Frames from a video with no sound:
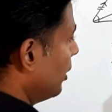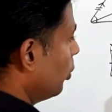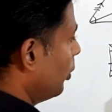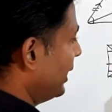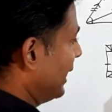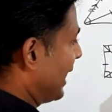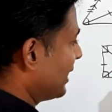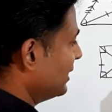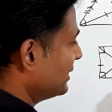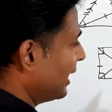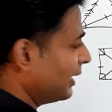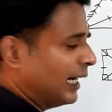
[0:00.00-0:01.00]
When
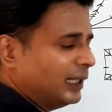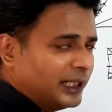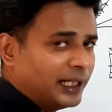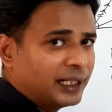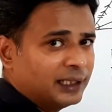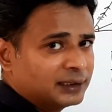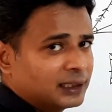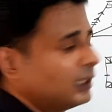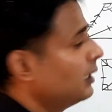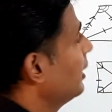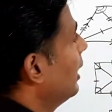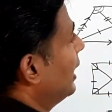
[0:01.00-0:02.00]
angles are 90 degrees.
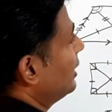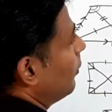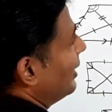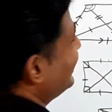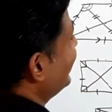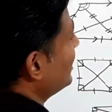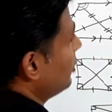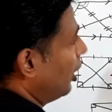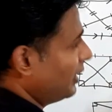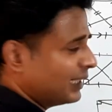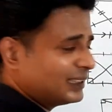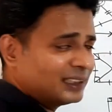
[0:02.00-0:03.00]
Otherwise, it's
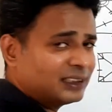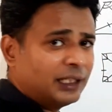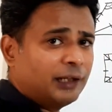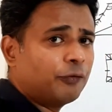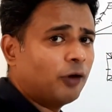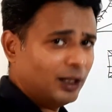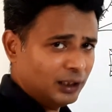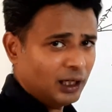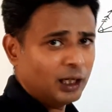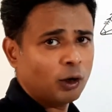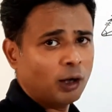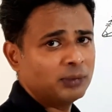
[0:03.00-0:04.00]
not necessary for
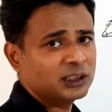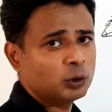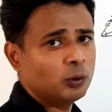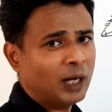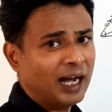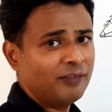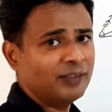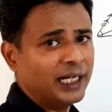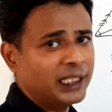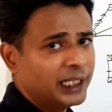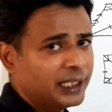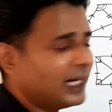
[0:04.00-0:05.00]
a rhombus to have
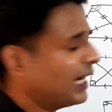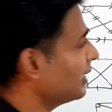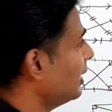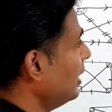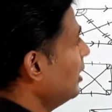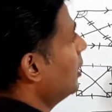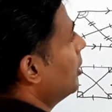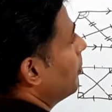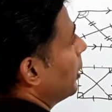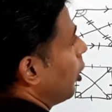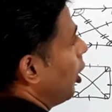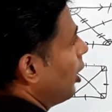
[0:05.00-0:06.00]
90-degree angle,
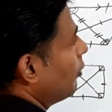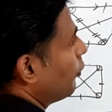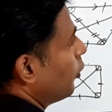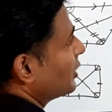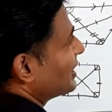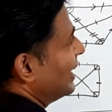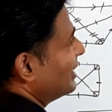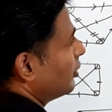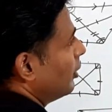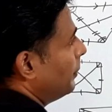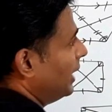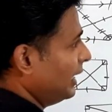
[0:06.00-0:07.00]
but all four sides
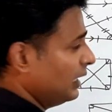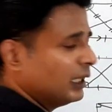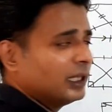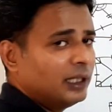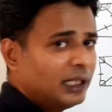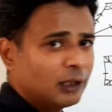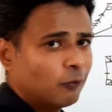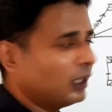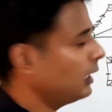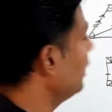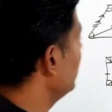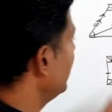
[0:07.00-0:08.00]
will be equal.